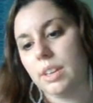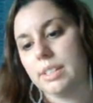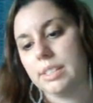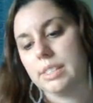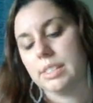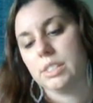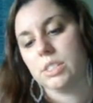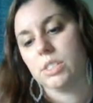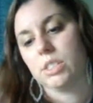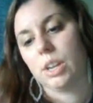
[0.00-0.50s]

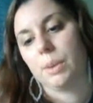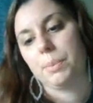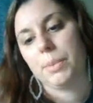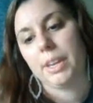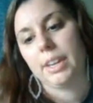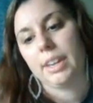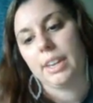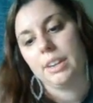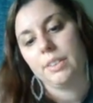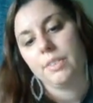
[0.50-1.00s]
is this
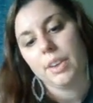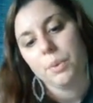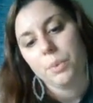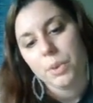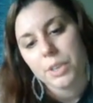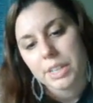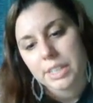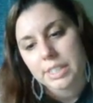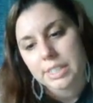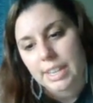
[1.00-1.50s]
topic. And if I
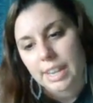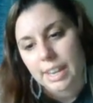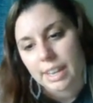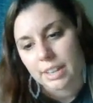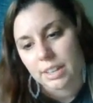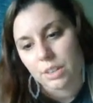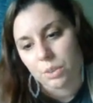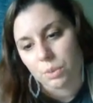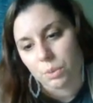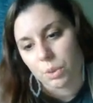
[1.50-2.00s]
wanted to
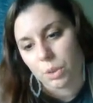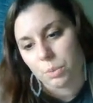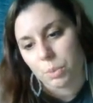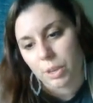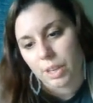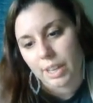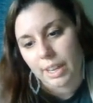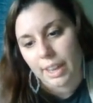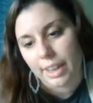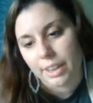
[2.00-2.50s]
add in a
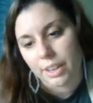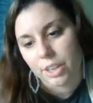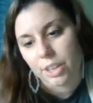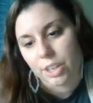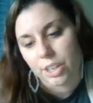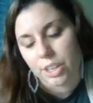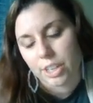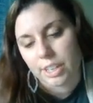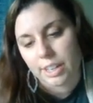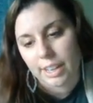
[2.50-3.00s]
rubric, I
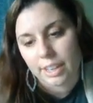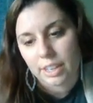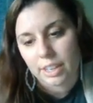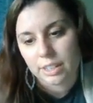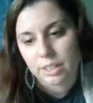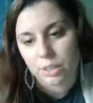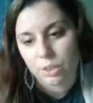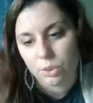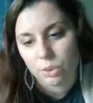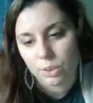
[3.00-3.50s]
could. I
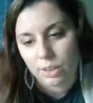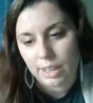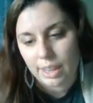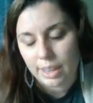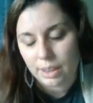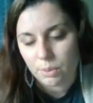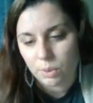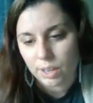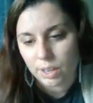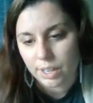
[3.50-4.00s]
can
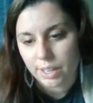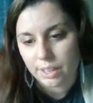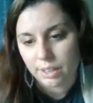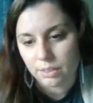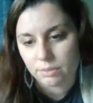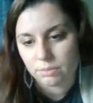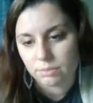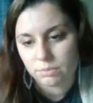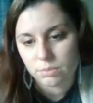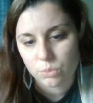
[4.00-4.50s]
create
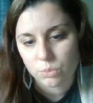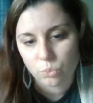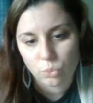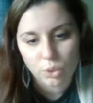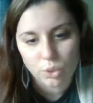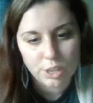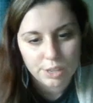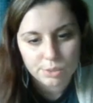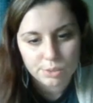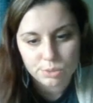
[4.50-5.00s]
one,
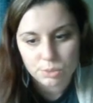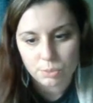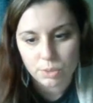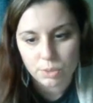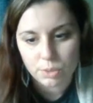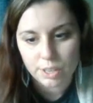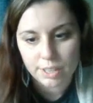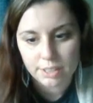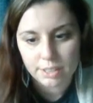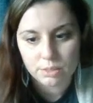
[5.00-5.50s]
reuse
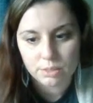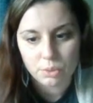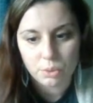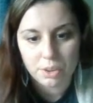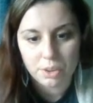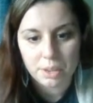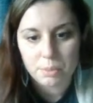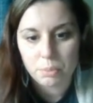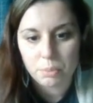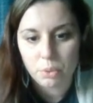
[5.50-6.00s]
one,
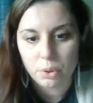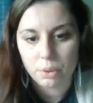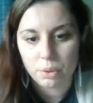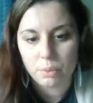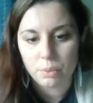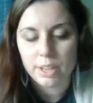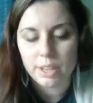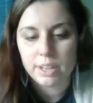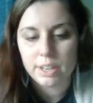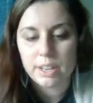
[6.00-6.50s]
or import
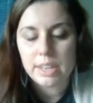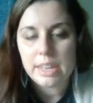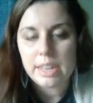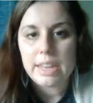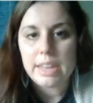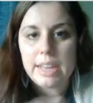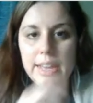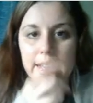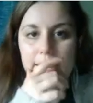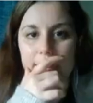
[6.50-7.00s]
one.
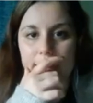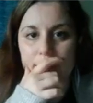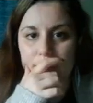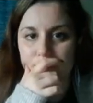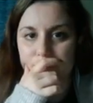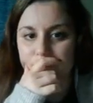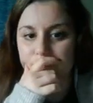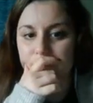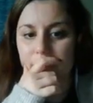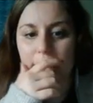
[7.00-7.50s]

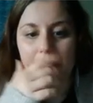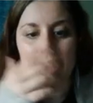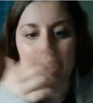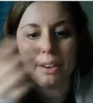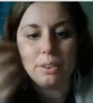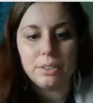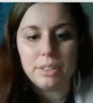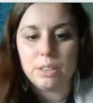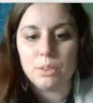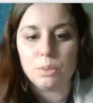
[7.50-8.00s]
I
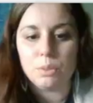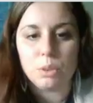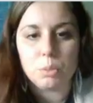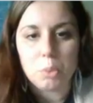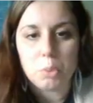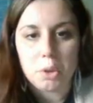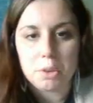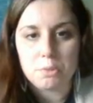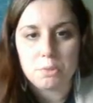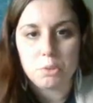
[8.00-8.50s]
don't need a
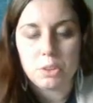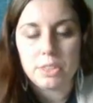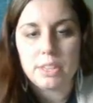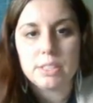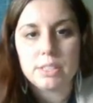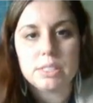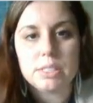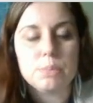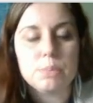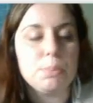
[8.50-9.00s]
rubric for
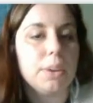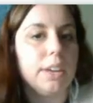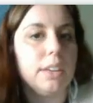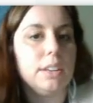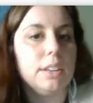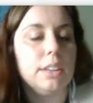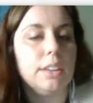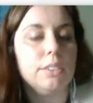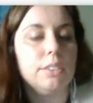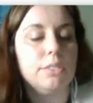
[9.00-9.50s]
this,
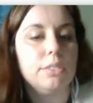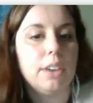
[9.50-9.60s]
but if